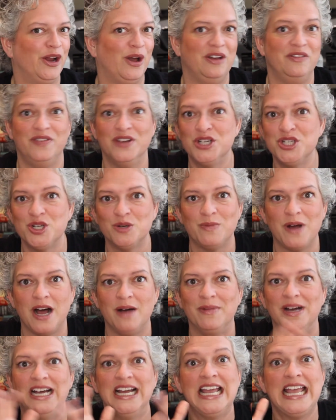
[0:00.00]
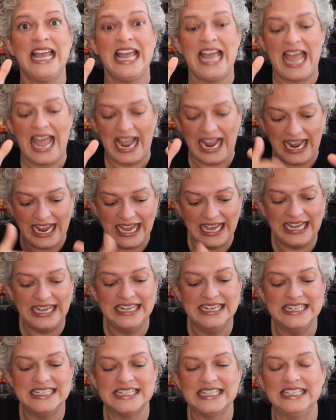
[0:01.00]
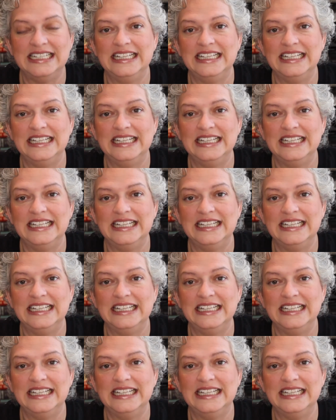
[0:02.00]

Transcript: adventure mama. And